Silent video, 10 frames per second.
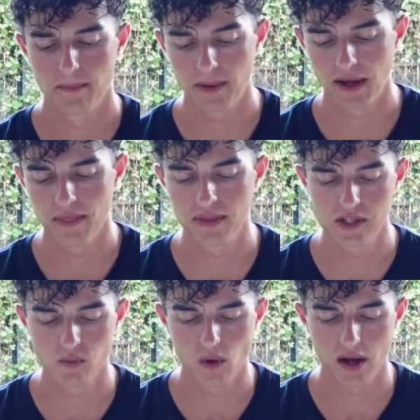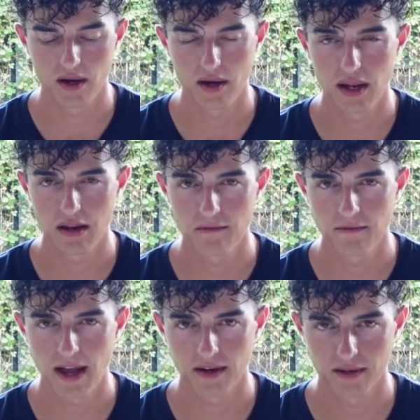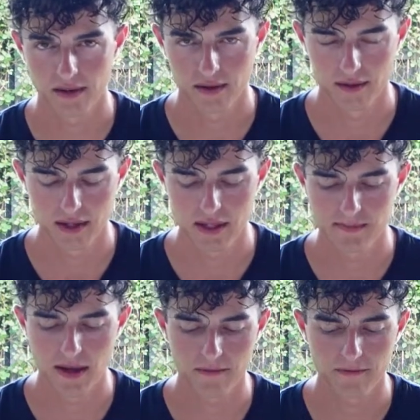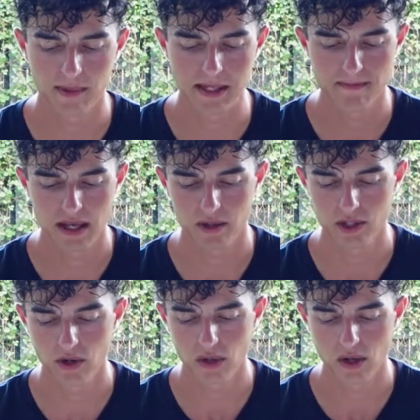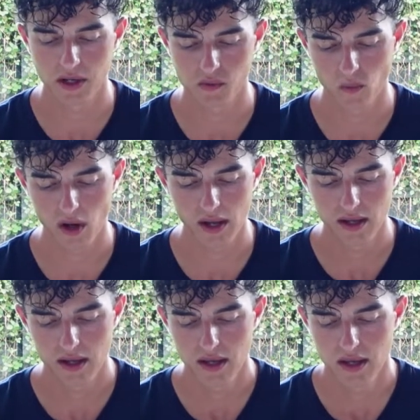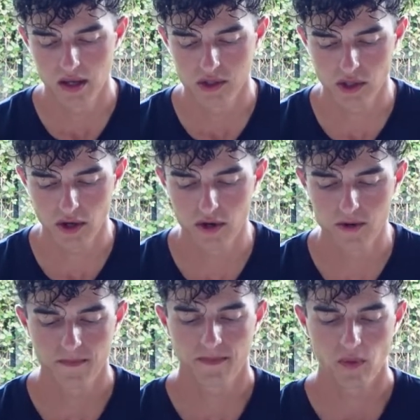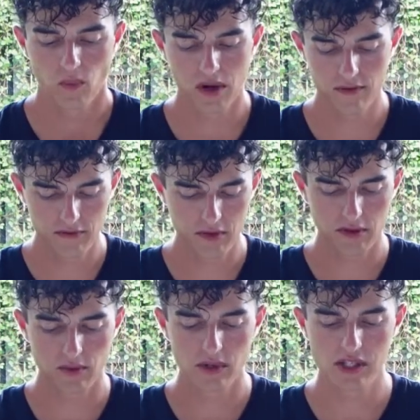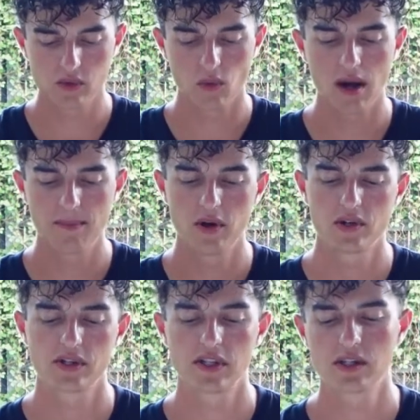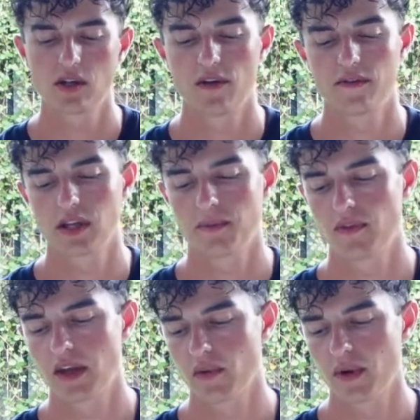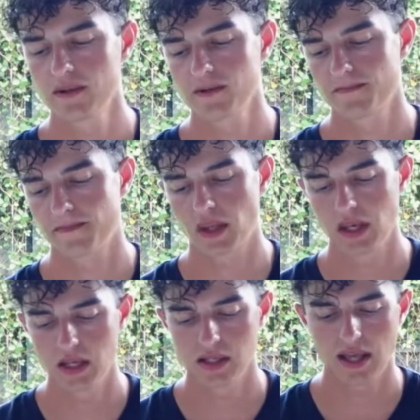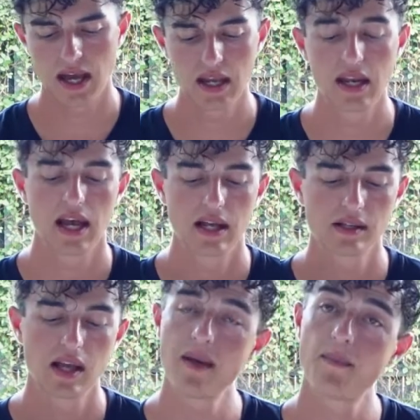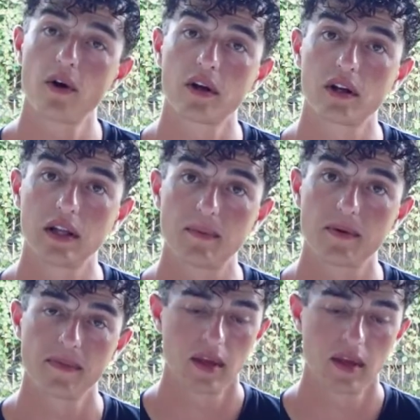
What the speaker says: But this one, in fact, is better for me. And I'll tell you guys why. So one of the reasons why I purchased this over some of the other ones is that it has a pocket clip.